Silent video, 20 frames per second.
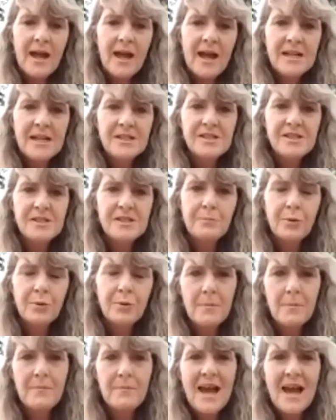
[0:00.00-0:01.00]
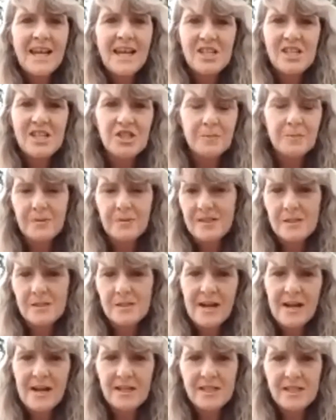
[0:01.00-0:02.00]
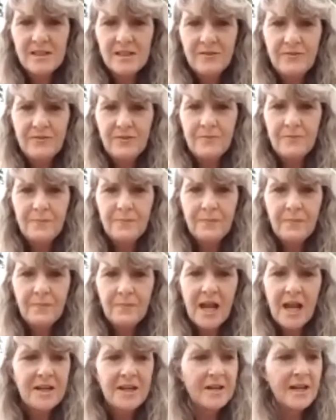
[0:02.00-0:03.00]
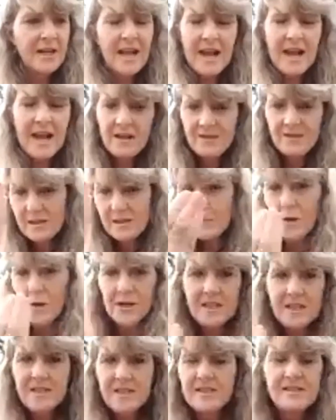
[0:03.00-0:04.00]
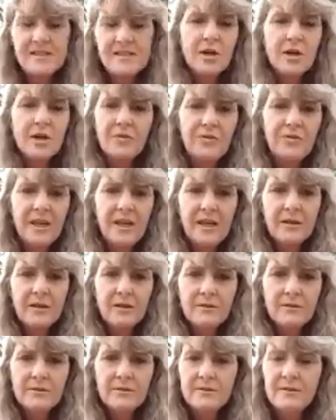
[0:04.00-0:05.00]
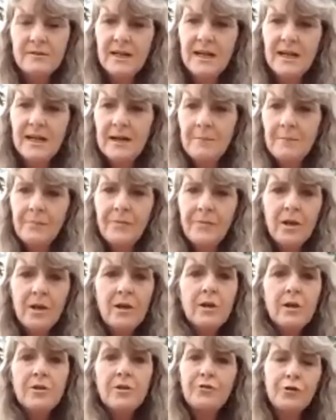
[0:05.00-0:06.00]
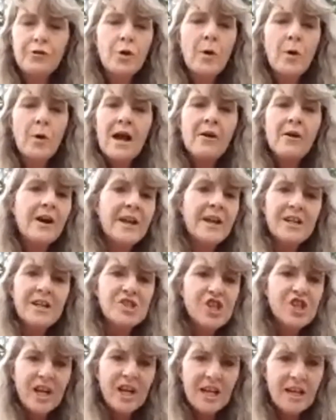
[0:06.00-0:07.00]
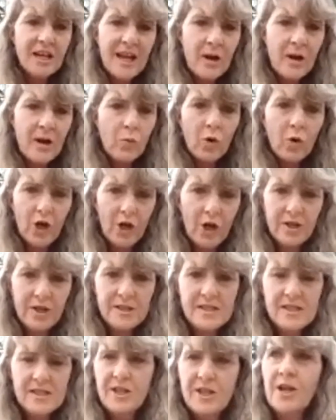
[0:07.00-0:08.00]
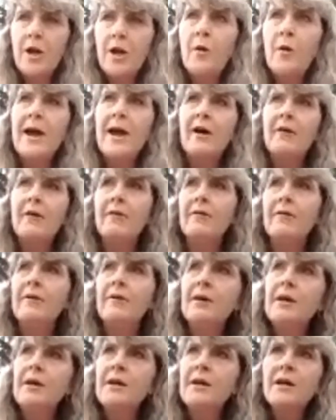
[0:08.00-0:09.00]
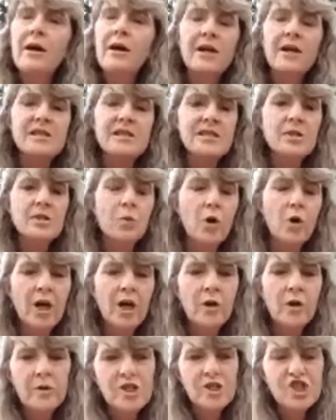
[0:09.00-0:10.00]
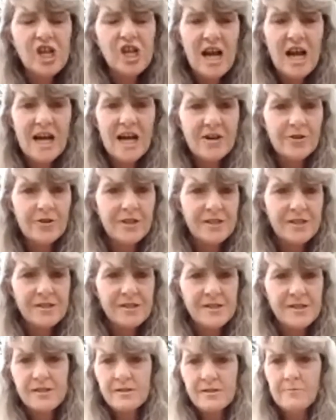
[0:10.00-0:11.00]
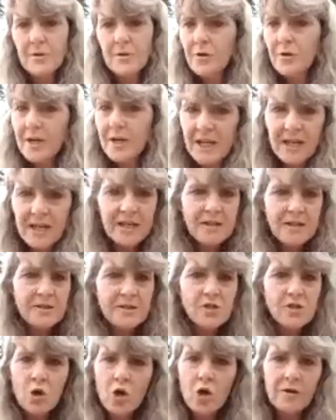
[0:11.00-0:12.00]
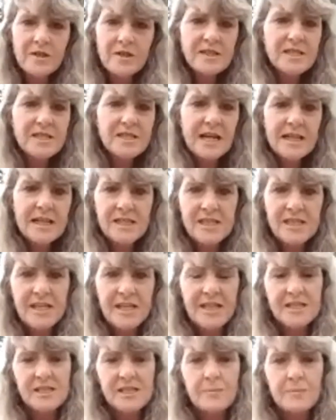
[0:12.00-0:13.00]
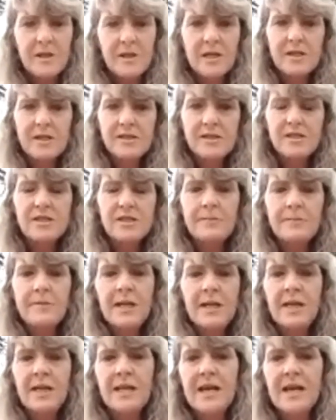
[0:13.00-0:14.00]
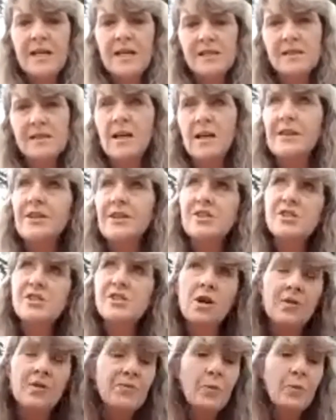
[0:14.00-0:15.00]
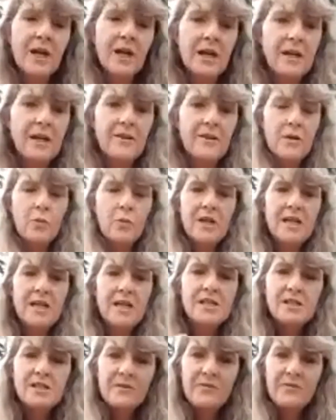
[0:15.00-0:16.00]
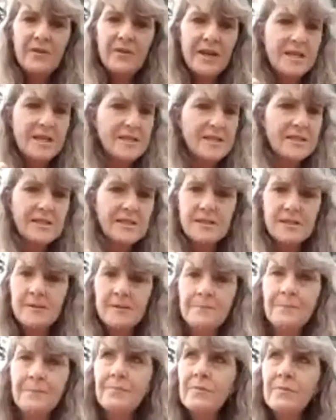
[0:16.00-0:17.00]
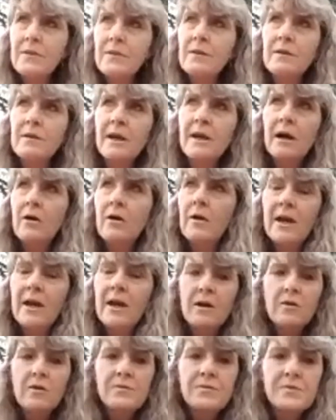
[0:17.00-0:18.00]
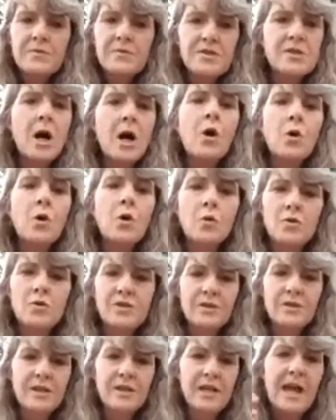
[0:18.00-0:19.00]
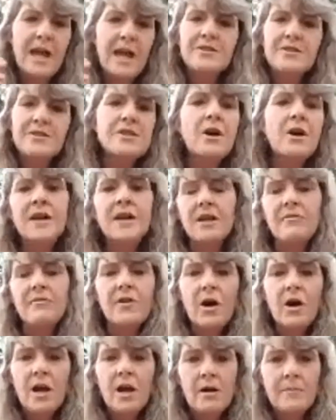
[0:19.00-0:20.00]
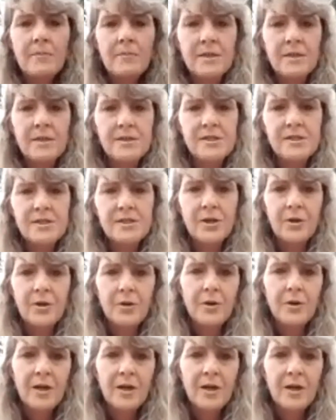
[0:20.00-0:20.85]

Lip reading: and put it back into perspective, and it allows the body to self-heal through our energetic networks. I still work with chakras, meridians, auras, dantians, because to me that is like the software that we interface our soul to the outside environment. So